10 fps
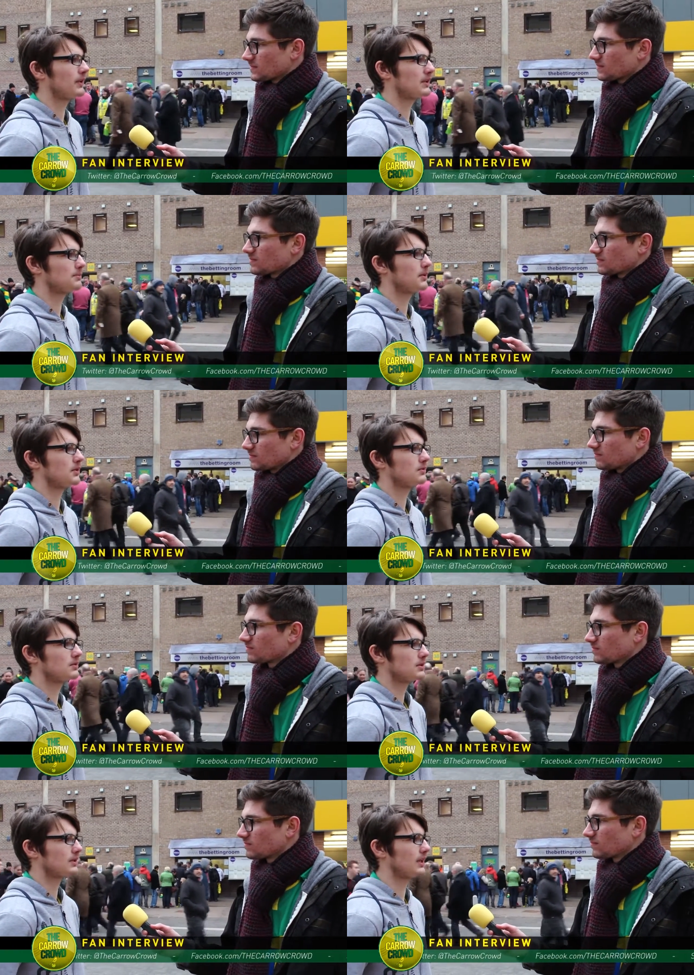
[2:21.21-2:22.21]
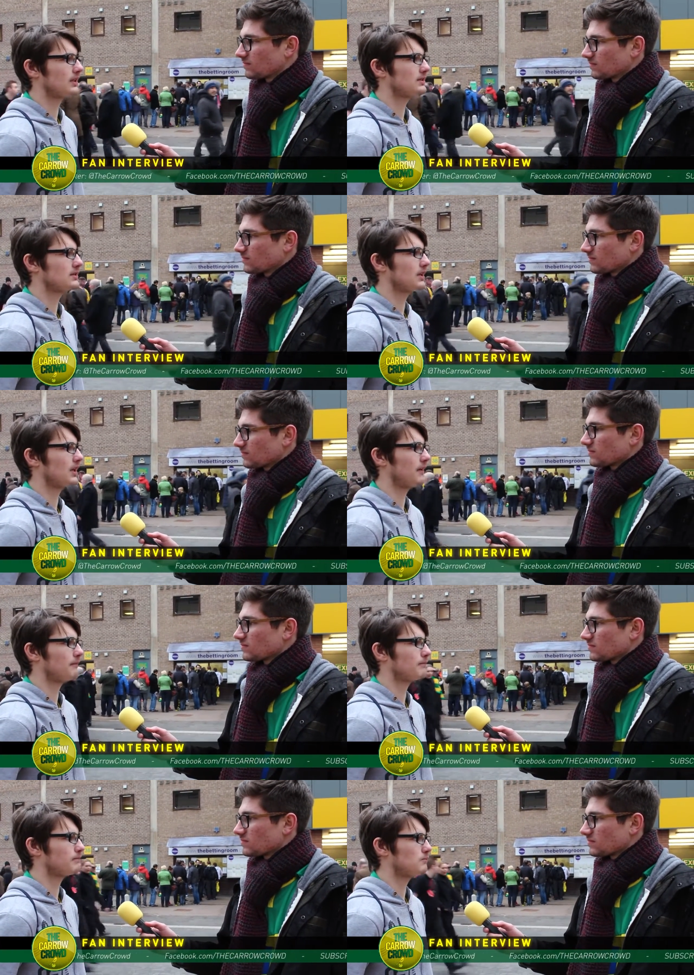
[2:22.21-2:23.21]
Speaker 1: fill his boots, and uh,
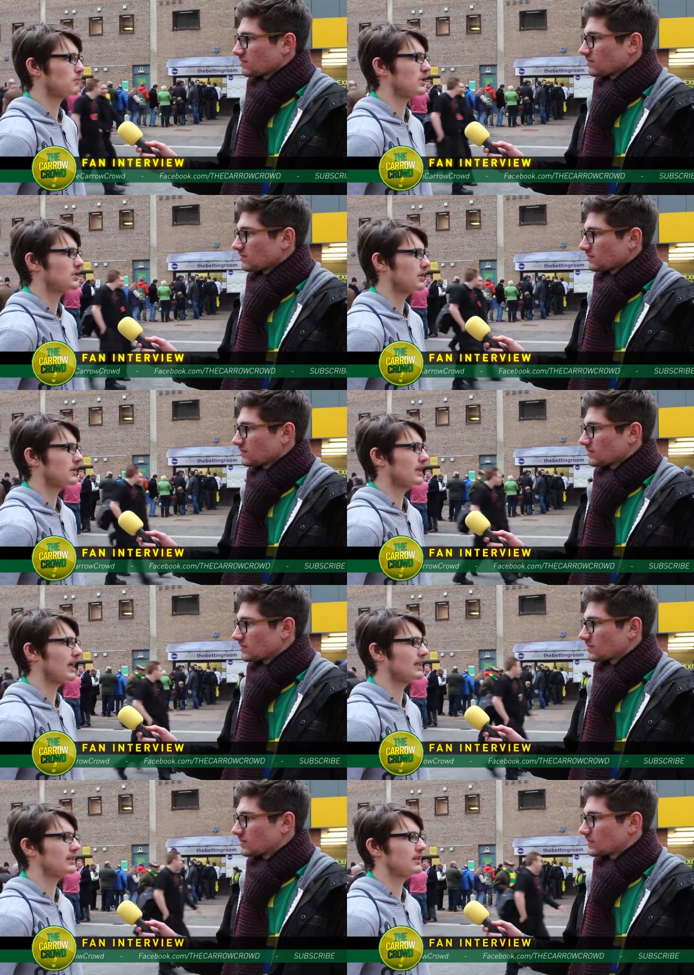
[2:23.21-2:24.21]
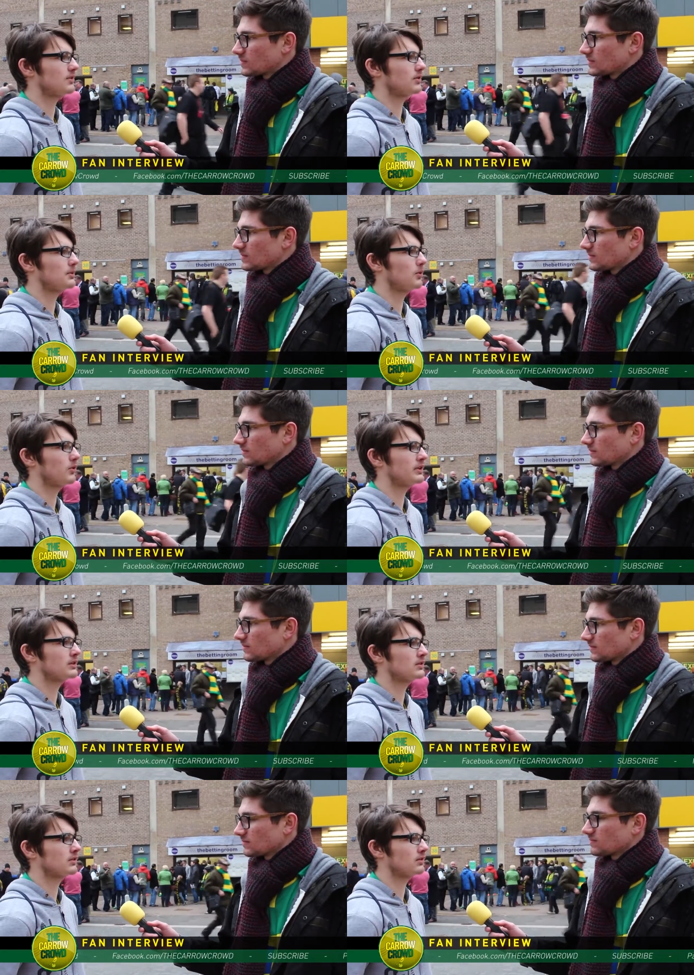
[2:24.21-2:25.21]
we should get an easy three
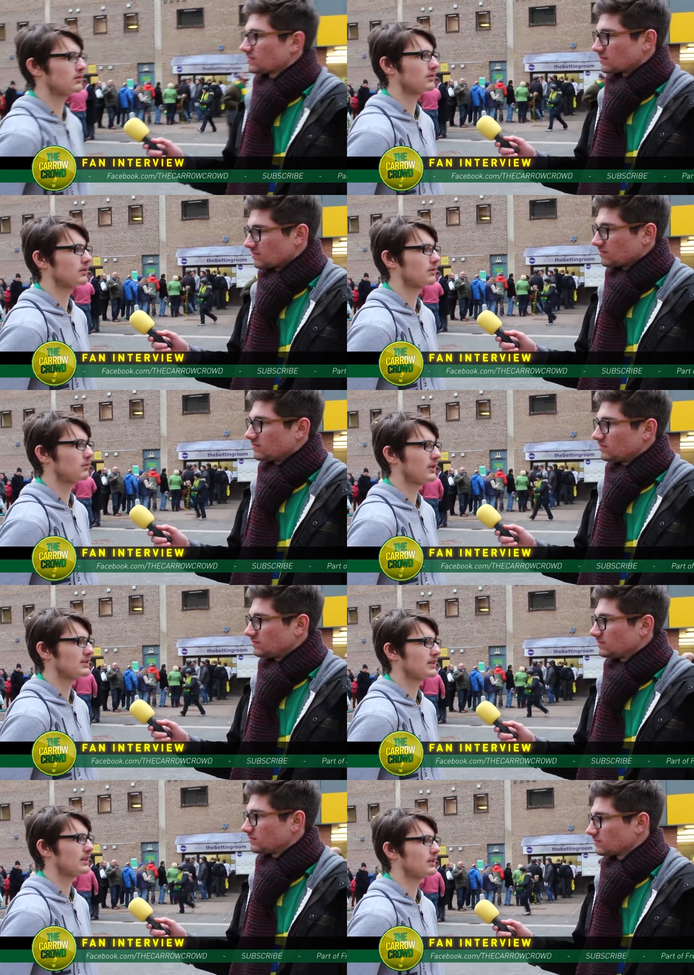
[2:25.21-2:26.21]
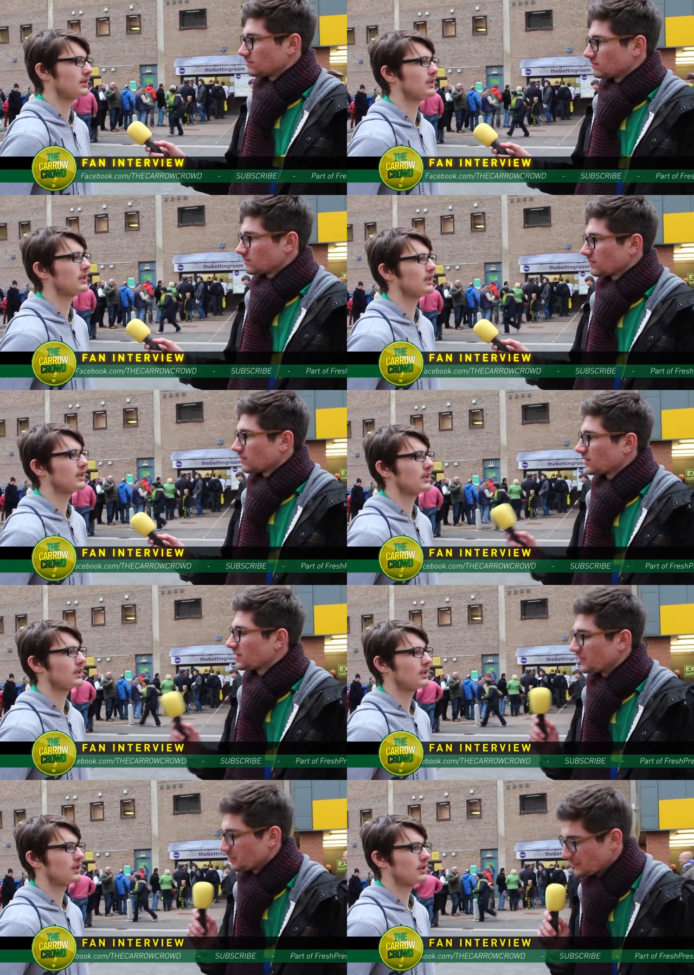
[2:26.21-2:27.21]
points on Wednesday night.
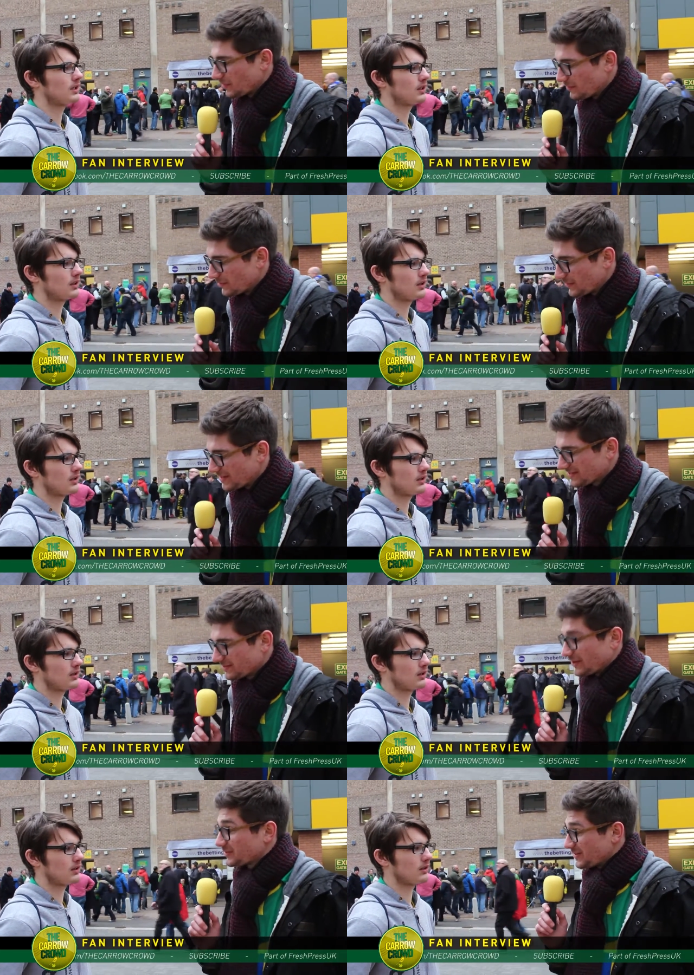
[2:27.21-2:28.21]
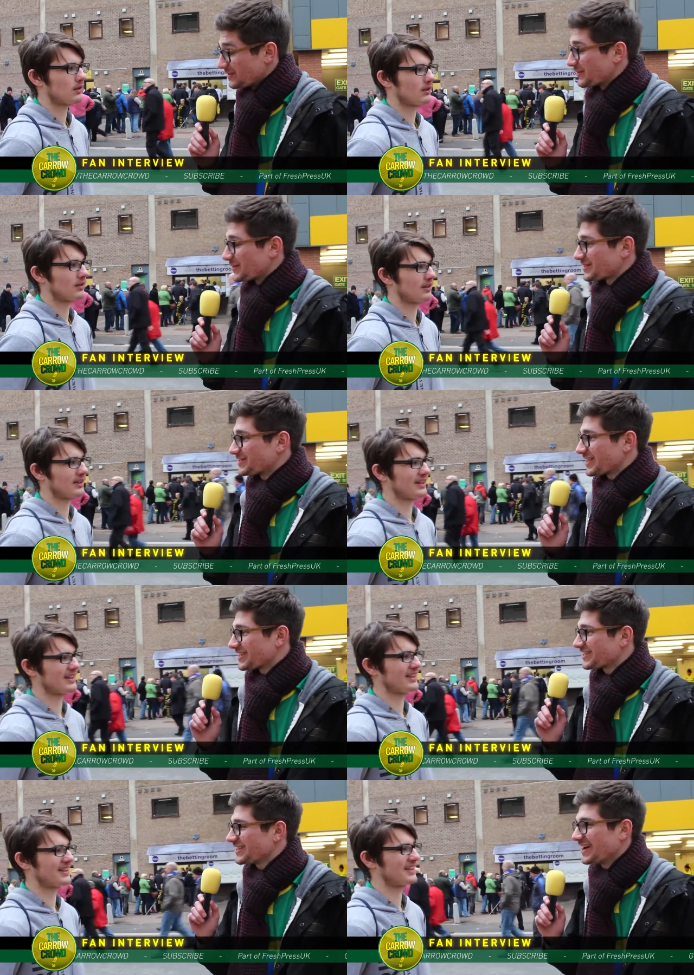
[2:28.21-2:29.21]
Speaker 2: One more question, well, two more questions
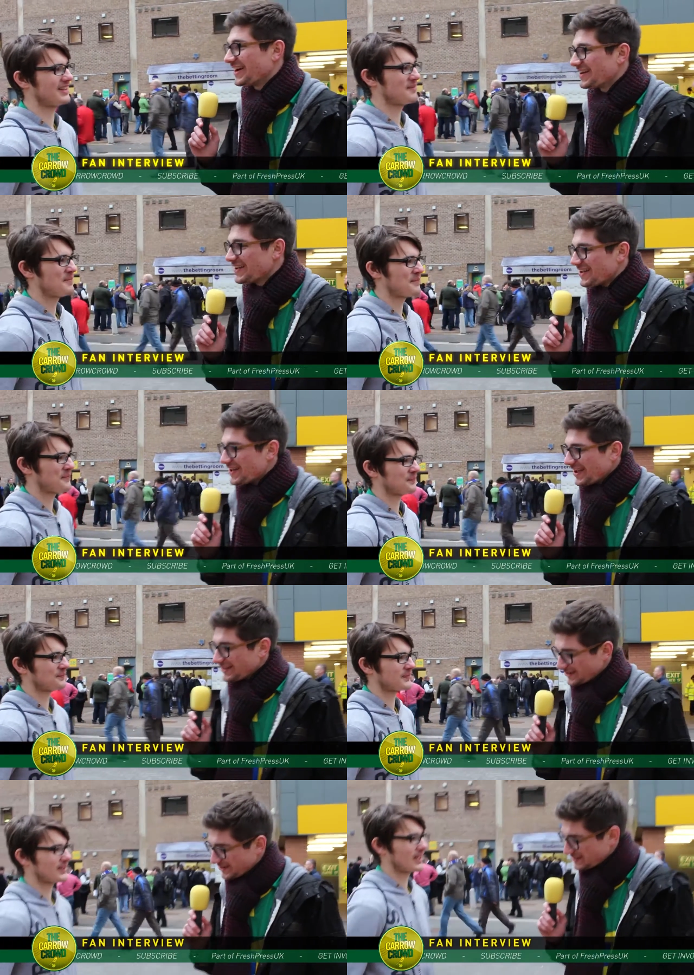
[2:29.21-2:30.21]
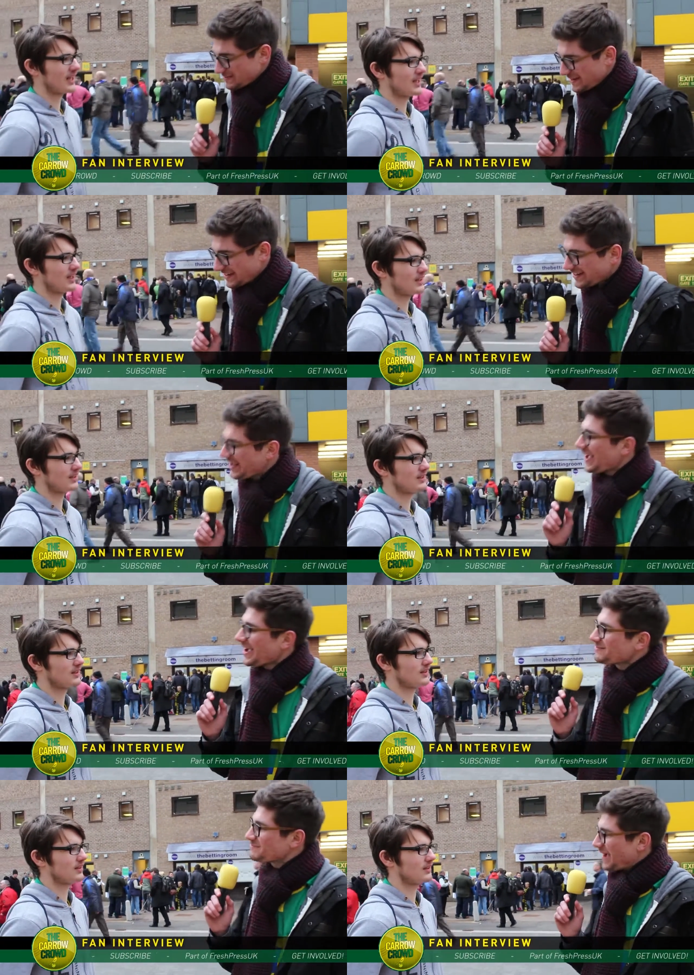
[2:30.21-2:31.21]
actually. Uh, in your honest opinion,
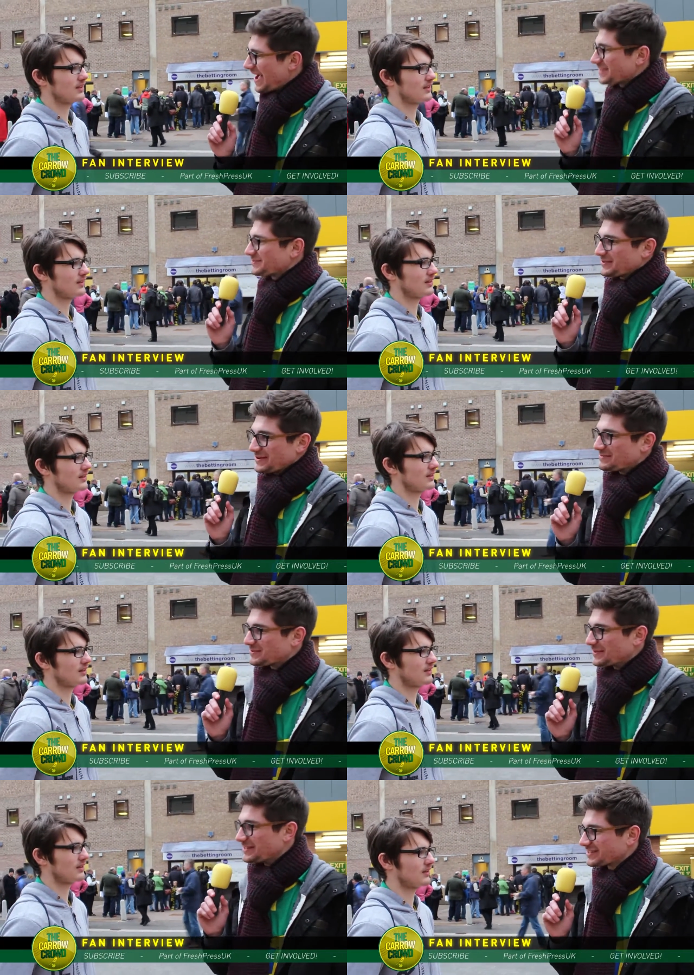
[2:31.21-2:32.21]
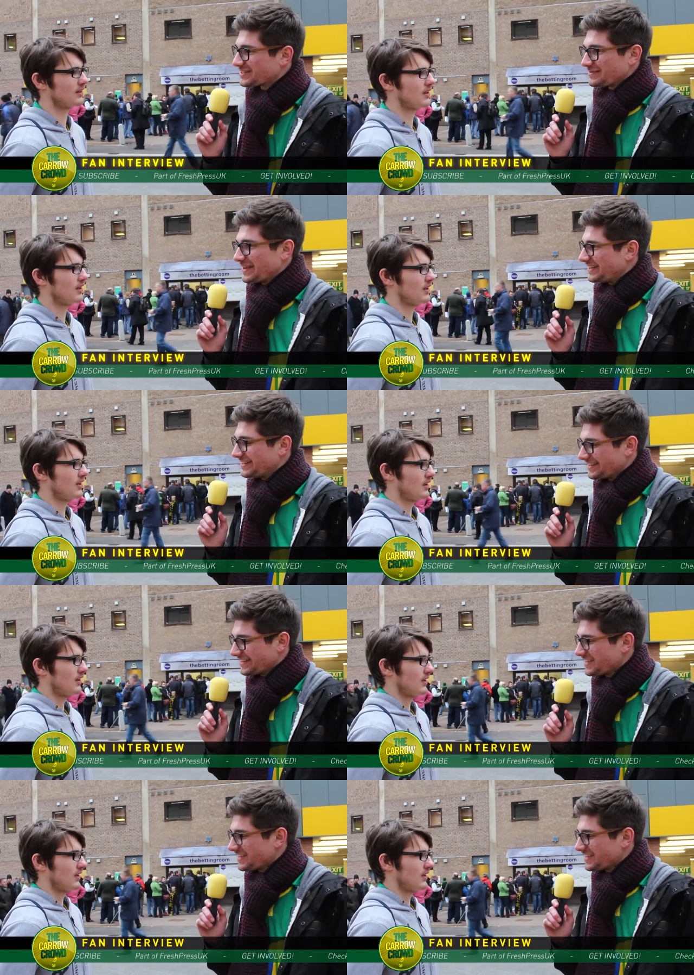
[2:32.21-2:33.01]
how bad were Ipswich? Because I mean, they're